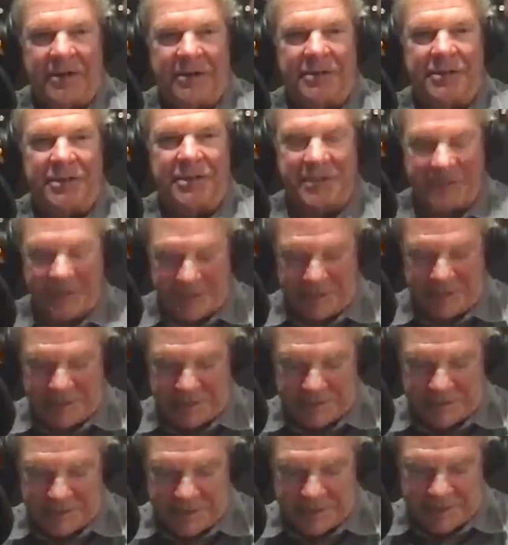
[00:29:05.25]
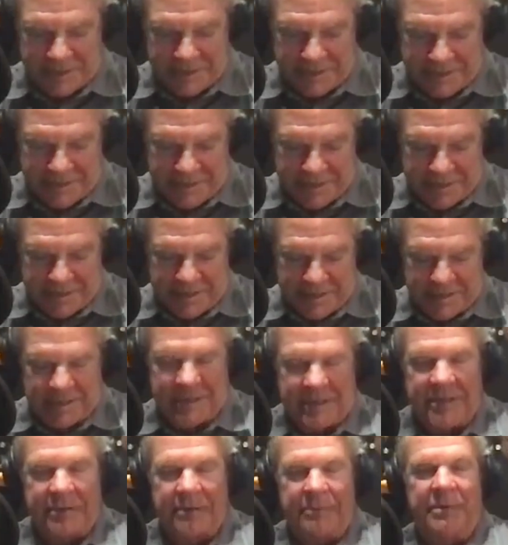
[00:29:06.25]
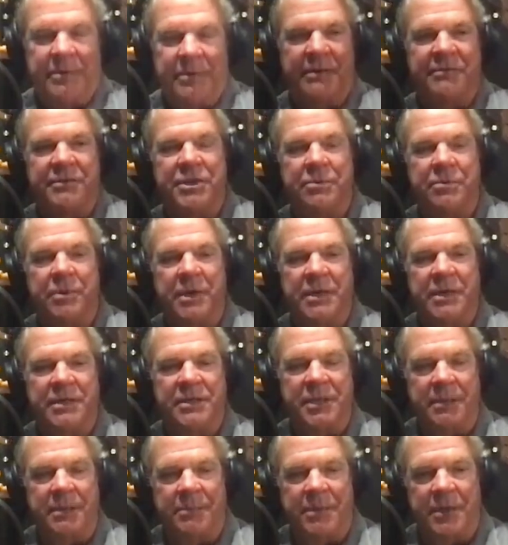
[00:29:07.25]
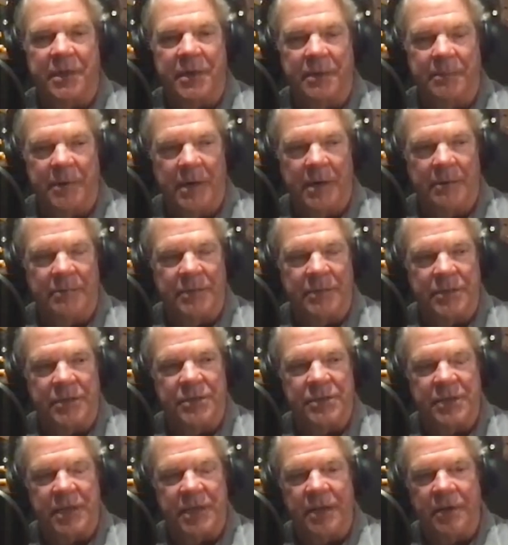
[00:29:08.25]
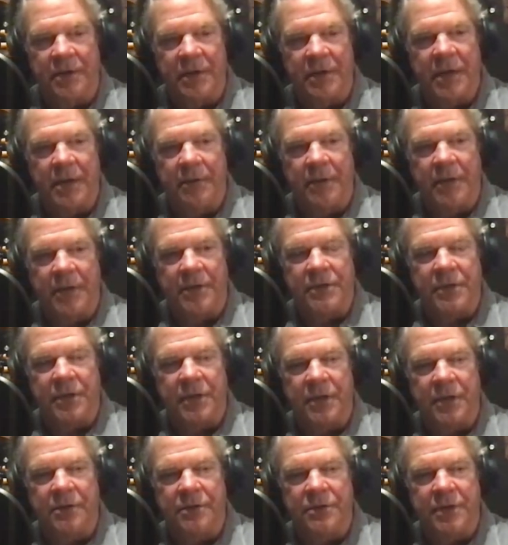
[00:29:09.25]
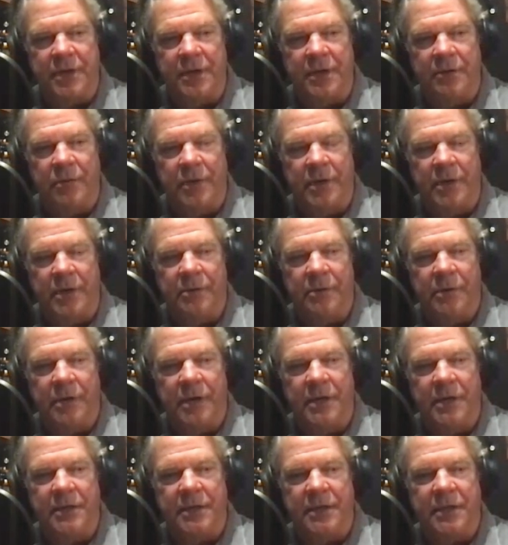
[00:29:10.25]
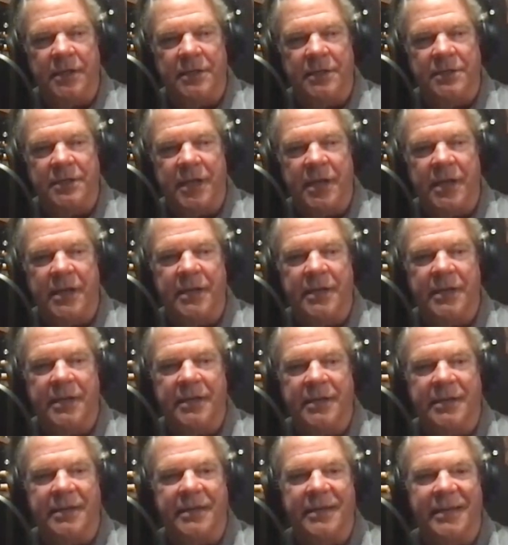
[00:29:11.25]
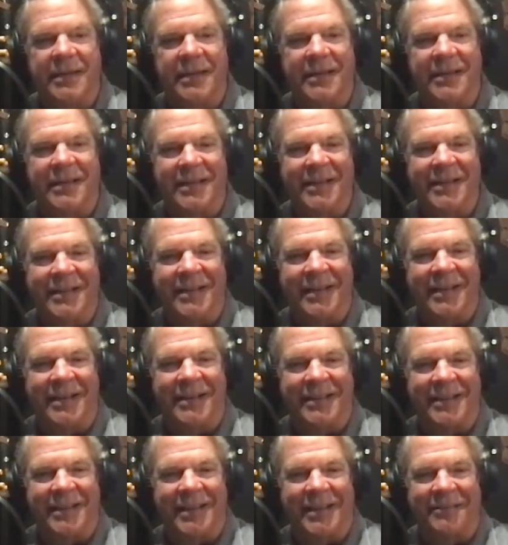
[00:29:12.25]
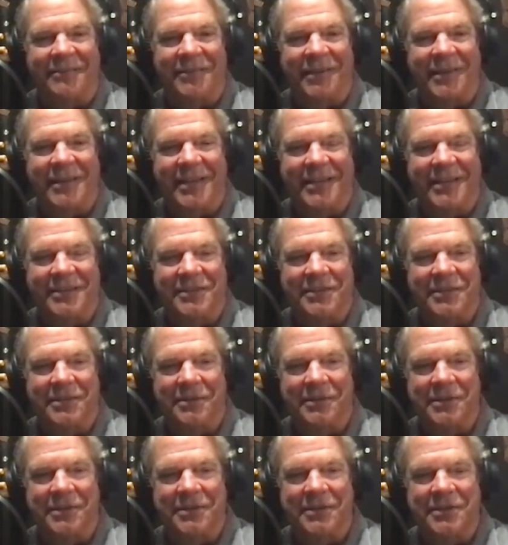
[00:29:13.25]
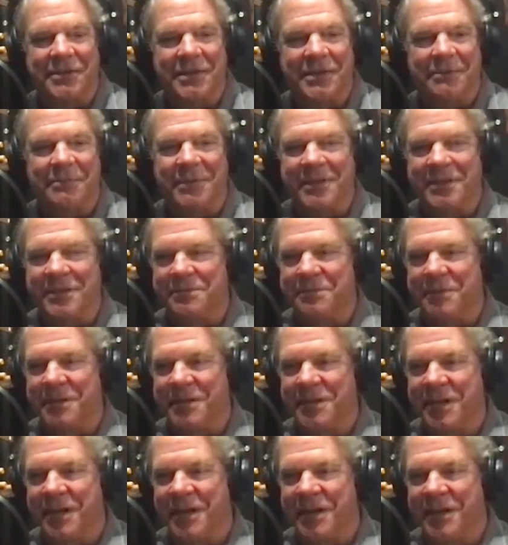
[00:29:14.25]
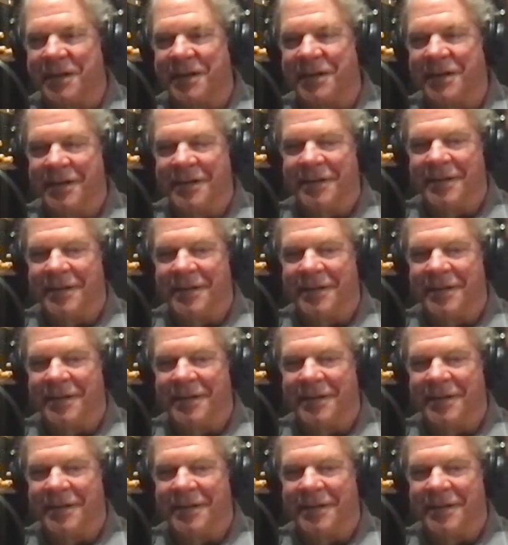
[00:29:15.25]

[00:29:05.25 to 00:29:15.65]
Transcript: she said that whenever she wanted something, her mom would just say, "Okay, well, let's negotiate. What do you want, and let's see how to get it." And I find that so interesting because my daughter